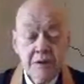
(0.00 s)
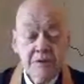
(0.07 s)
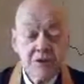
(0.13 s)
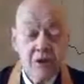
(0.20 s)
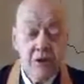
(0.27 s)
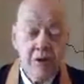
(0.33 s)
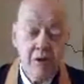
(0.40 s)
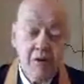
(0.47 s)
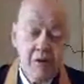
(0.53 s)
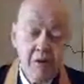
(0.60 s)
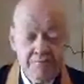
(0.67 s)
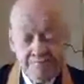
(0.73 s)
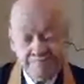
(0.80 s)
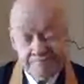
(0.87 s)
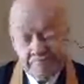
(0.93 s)

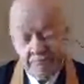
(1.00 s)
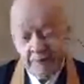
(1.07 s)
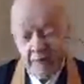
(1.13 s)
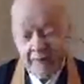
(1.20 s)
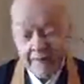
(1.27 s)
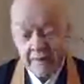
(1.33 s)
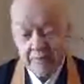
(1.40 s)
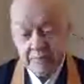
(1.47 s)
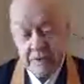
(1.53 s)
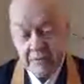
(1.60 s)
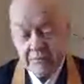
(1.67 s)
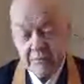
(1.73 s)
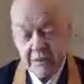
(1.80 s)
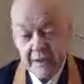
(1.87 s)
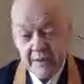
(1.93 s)
So I can
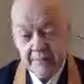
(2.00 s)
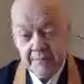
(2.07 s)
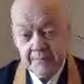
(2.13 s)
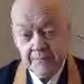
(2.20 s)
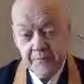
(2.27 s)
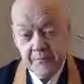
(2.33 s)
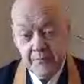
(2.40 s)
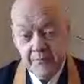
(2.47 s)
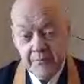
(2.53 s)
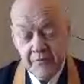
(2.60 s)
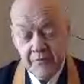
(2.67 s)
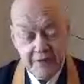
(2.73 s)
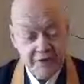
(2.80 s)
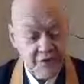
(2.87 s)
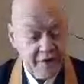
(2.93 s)
kind of
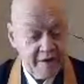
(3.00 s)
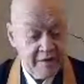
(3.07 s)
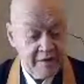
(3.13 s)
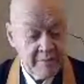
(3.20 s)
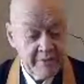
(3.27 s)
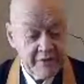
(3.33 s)
flesh it out a little